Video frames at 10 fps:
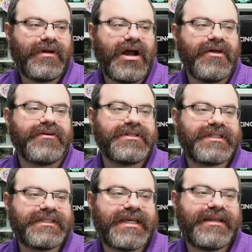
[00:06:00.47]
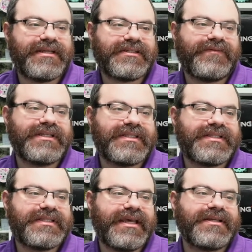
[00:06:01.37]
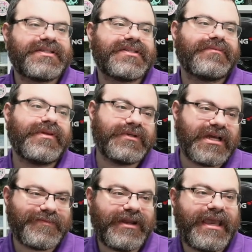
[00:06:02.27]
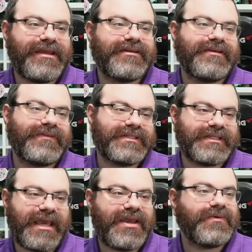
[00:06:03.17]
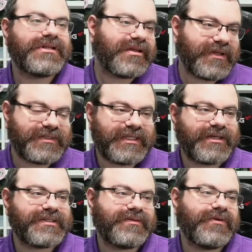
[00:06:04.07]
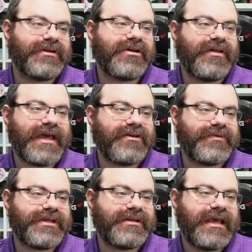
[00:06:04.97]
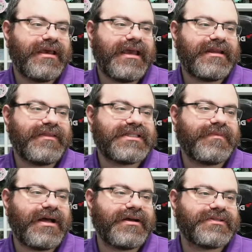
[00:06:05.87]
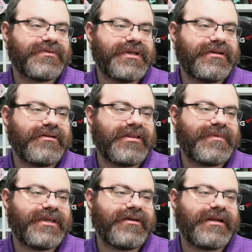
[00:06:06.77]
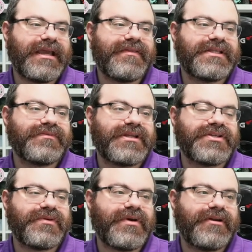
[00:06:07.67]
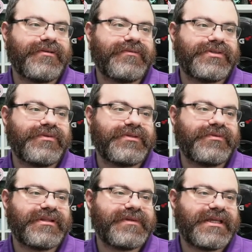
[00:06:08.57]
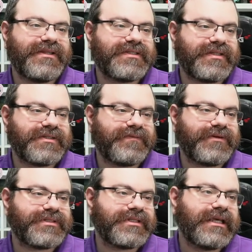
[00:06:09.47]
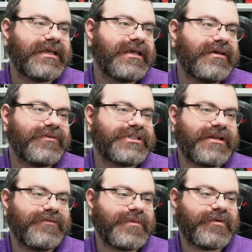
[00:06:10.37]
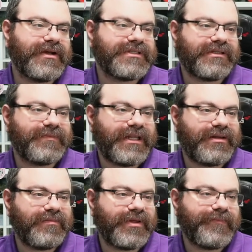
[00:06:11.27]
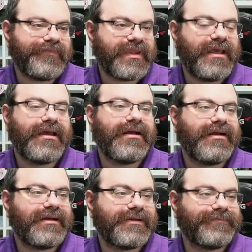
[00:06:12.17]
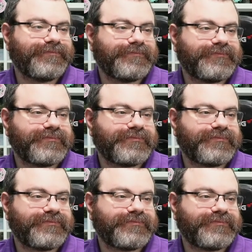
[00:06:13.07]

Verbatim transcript: other six, eight is. If this is six, then we're talking about eight. If this is eight, we're talking about six. We're going to call that green. And in this box, green can only be here. And again, this does require to, you to eliminate this six first, which I don't remember how it's eliminated, but um,